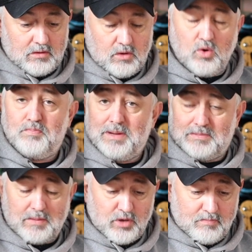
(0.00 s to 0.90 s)

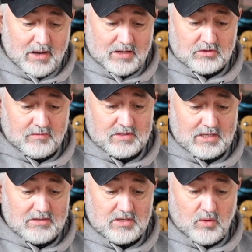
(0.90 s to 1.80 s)
BMW parts,
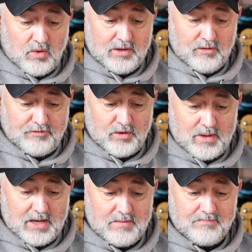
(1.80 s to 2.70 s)
obviously. So oil
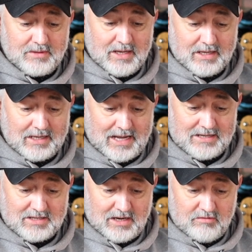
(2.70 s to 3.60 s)
filter,
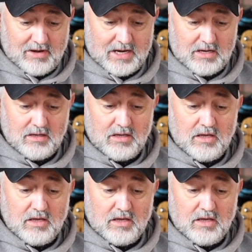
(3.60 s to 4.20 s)
gasket ring,